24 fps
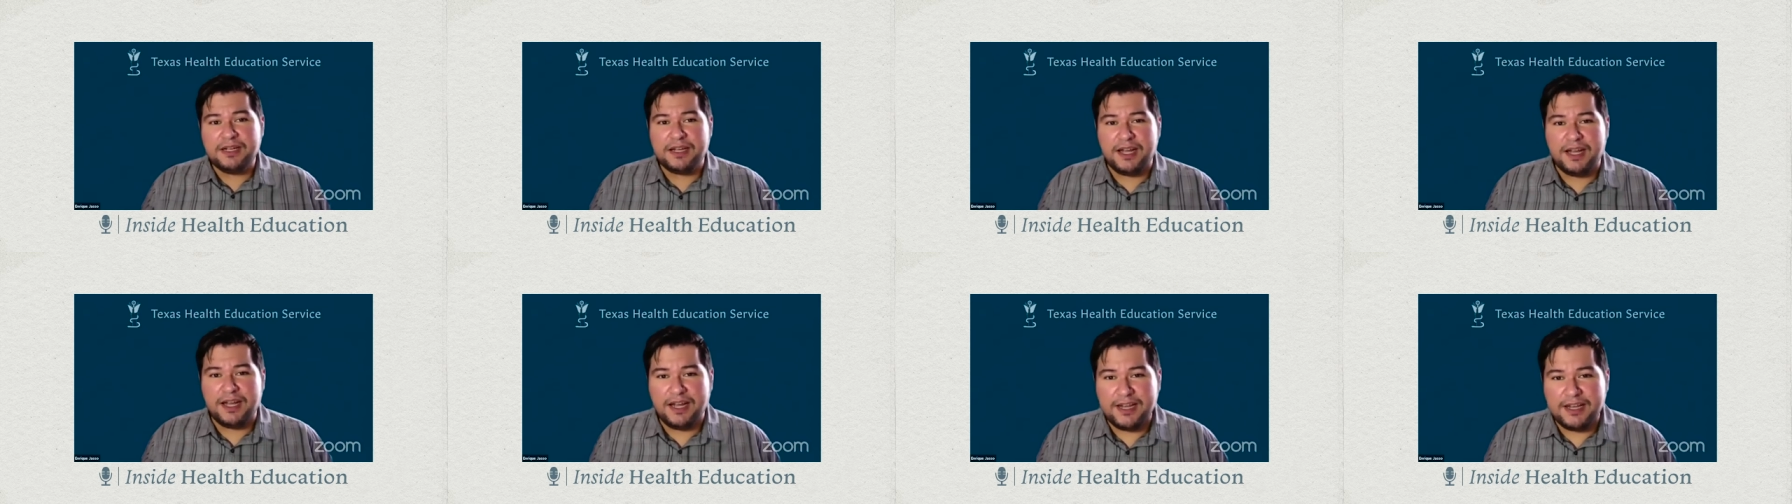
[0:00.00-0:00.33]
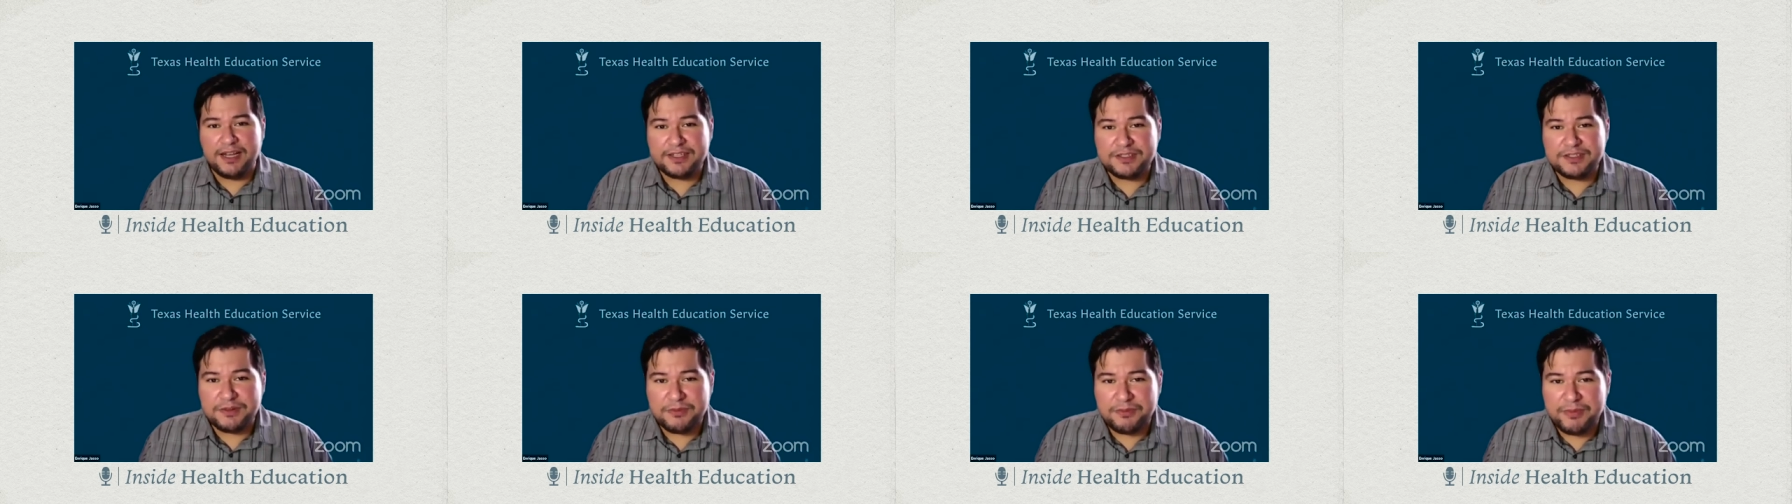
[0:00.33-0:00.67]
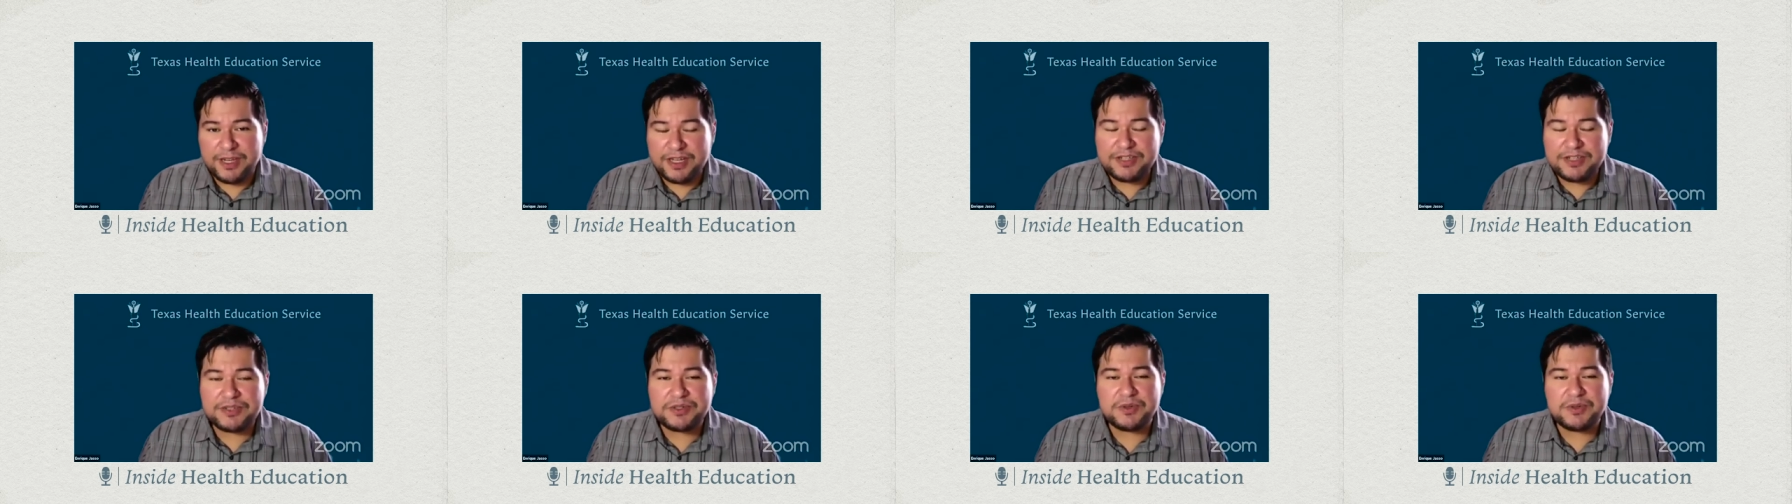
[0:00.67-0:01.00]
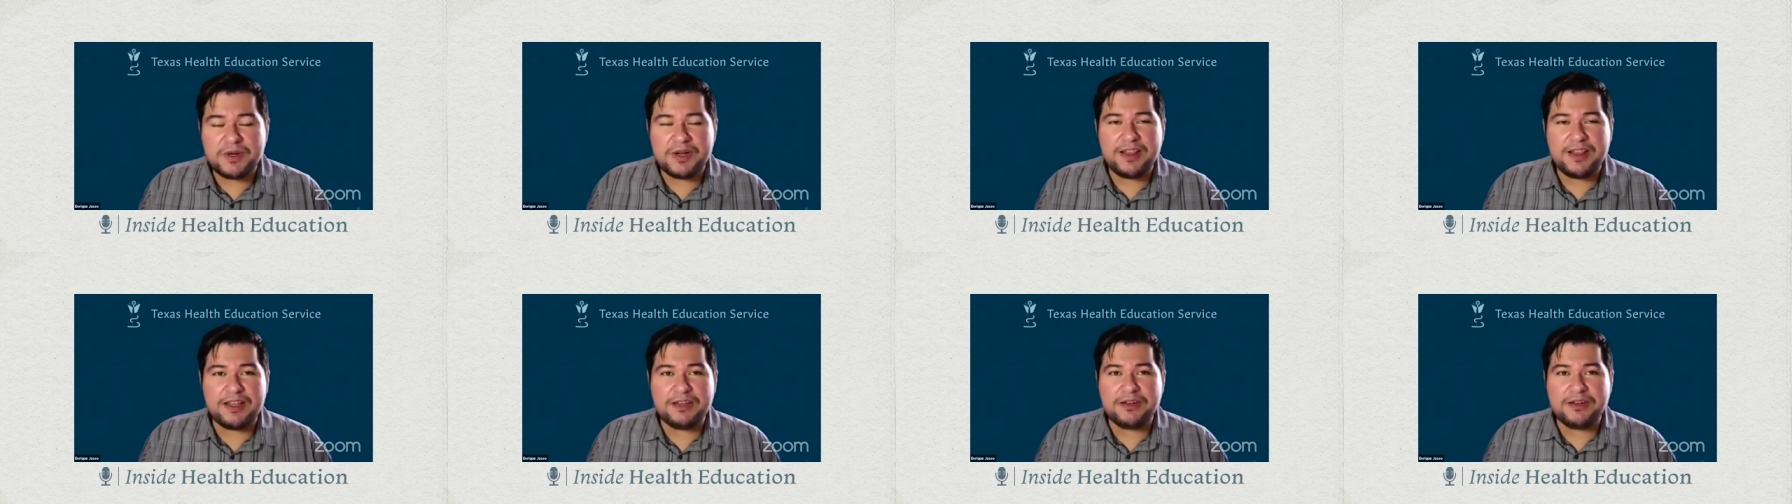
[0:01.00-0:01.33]
Uh, so make
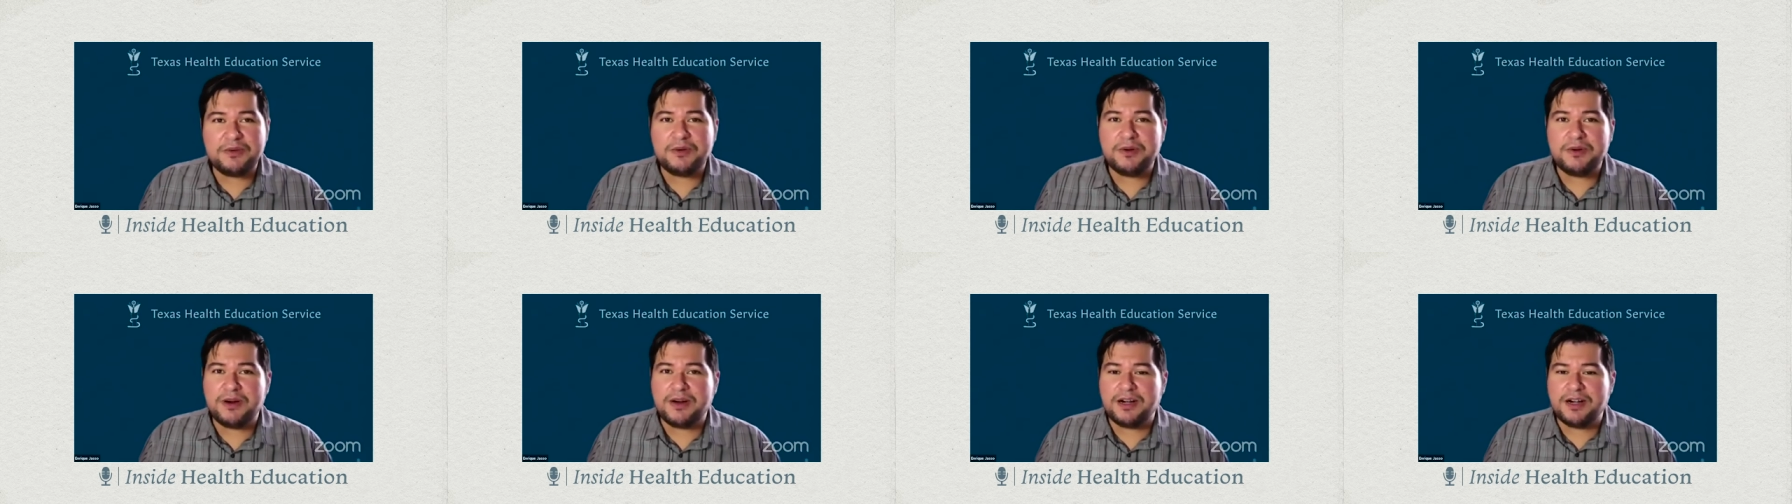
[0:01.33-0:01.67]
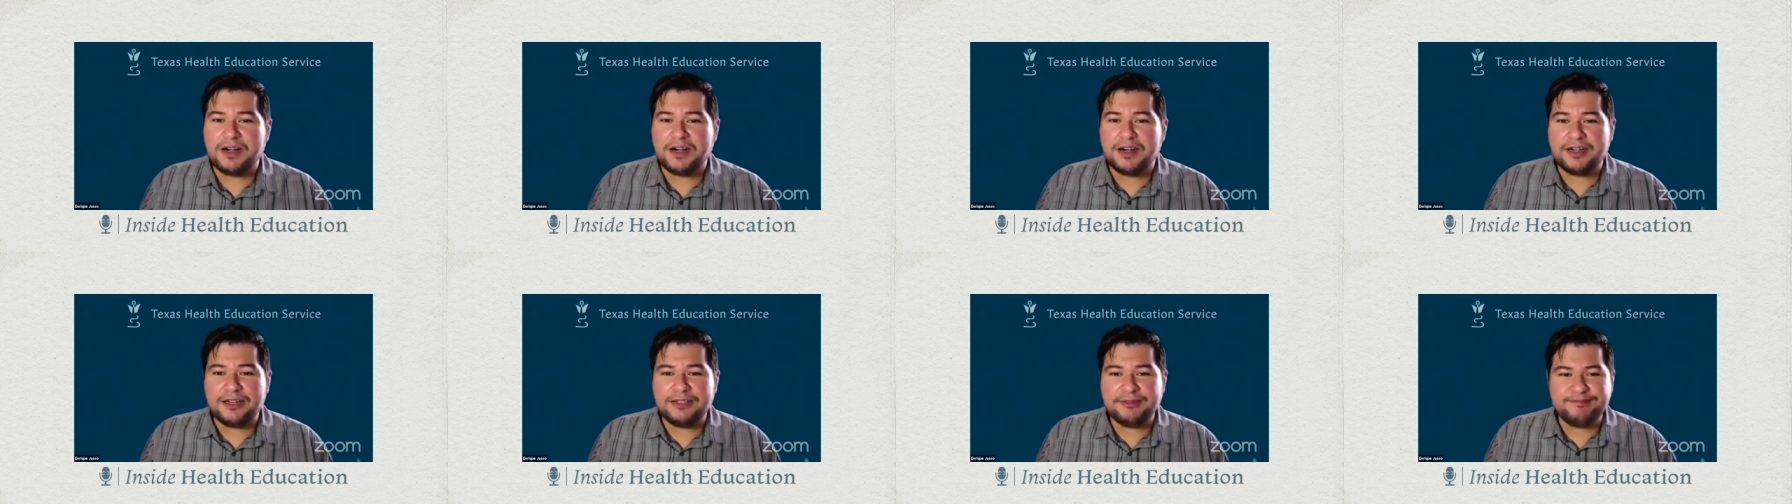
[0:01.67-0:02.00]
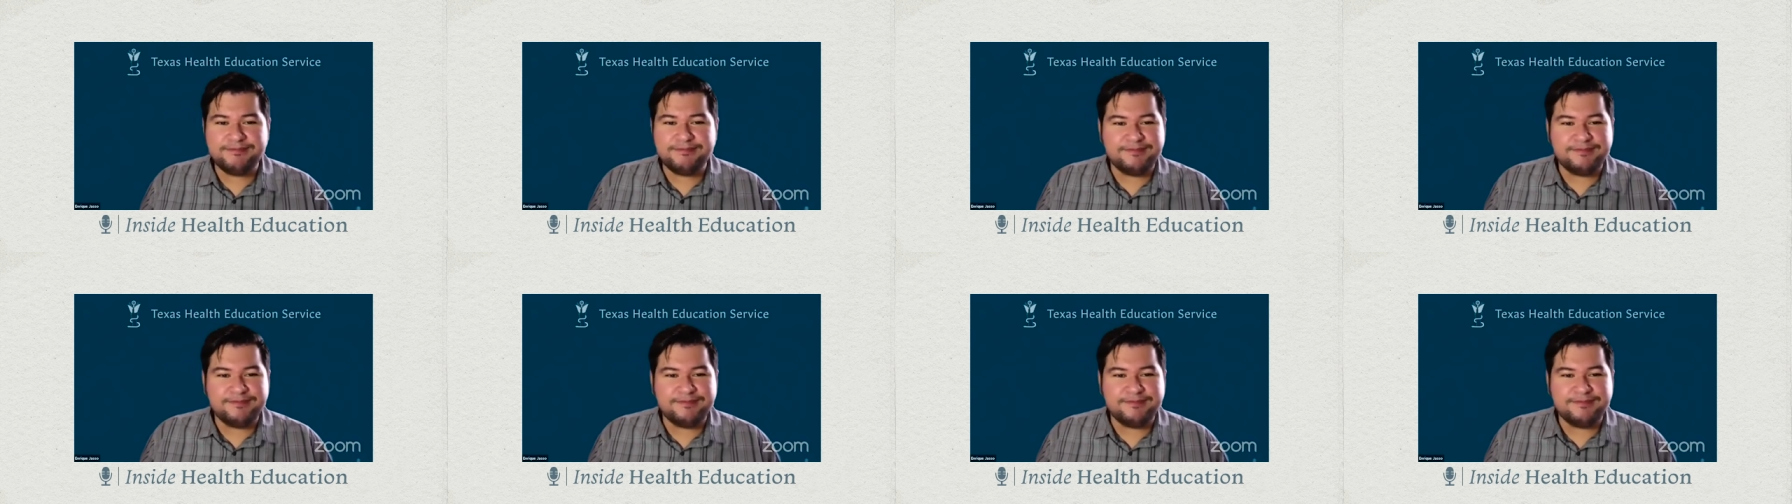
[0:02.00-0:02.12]
sure that you are,